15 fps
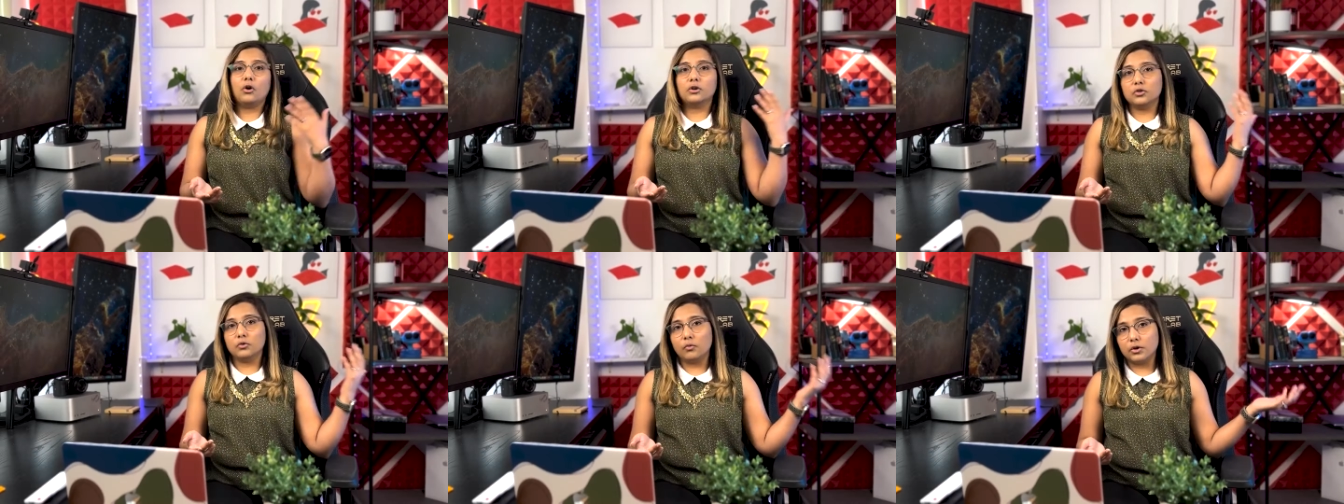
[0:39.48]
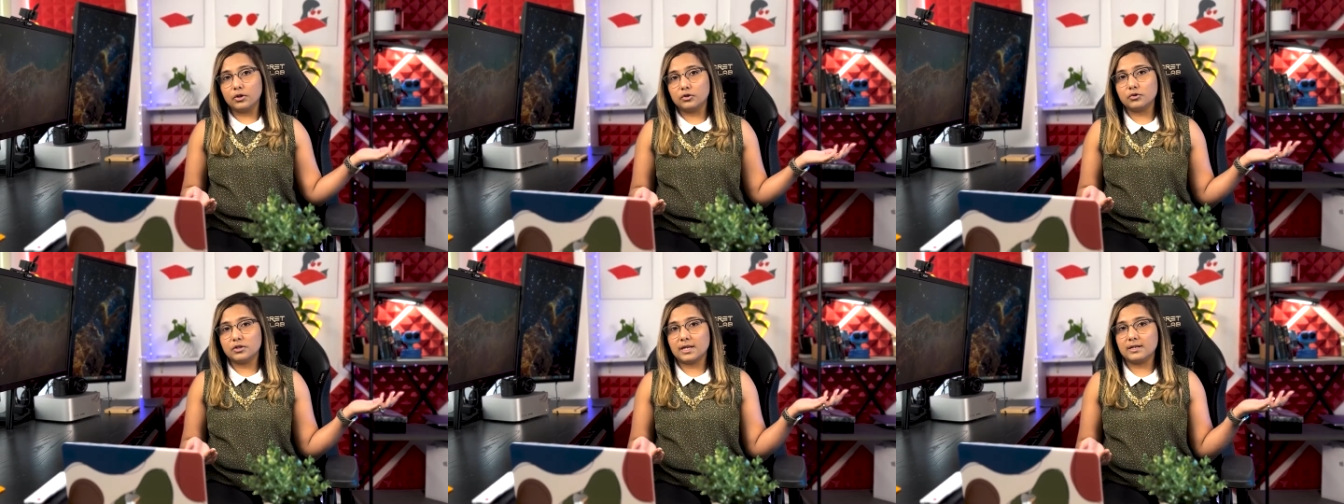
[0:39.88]
you
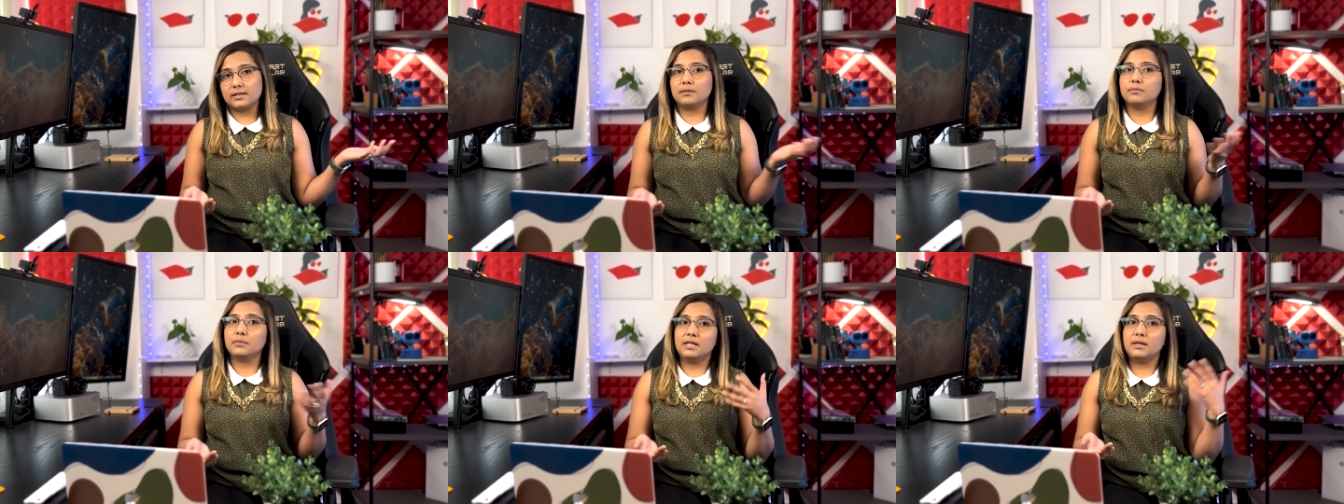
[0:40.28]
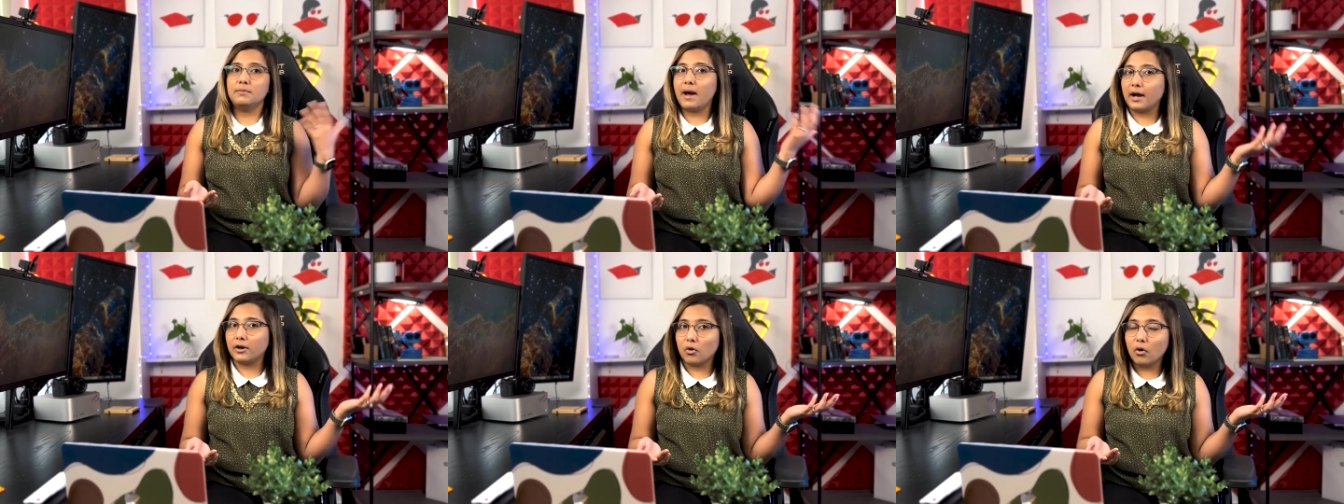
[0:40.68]
want to send some money
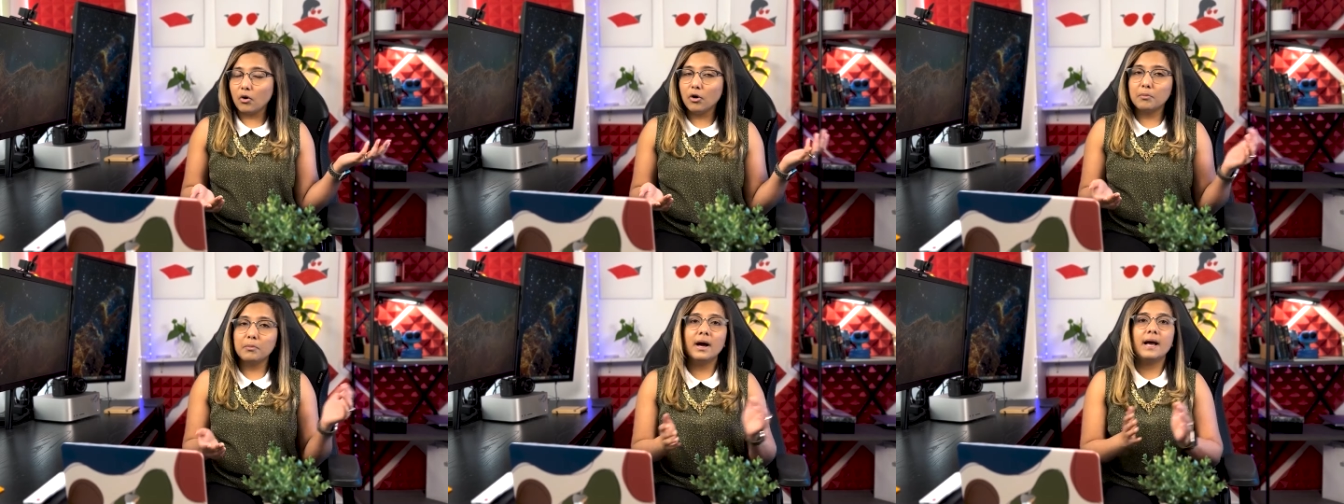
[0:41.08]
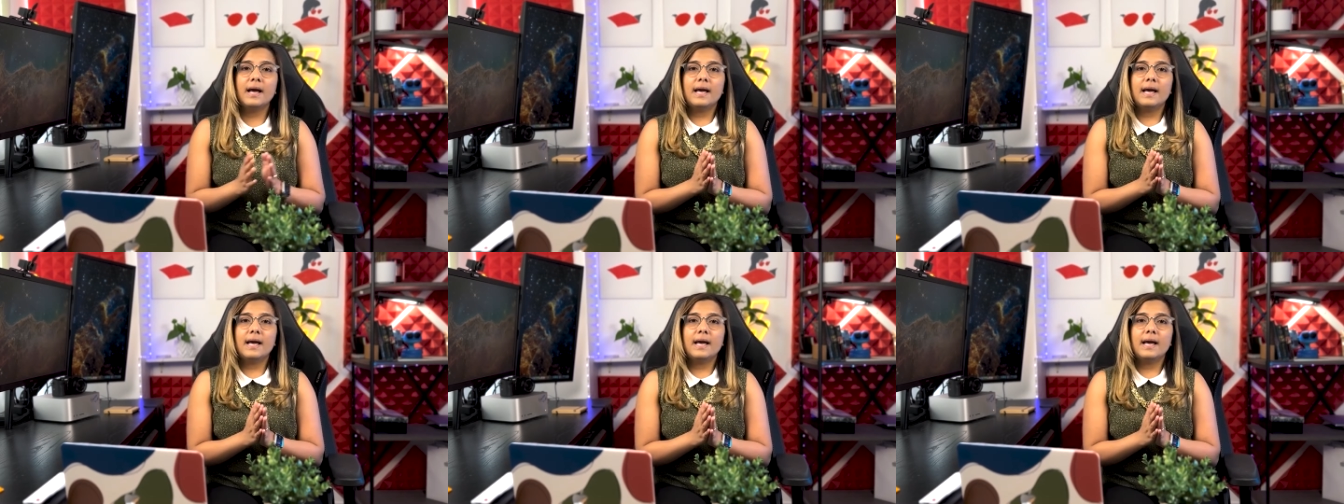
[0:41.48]
back home,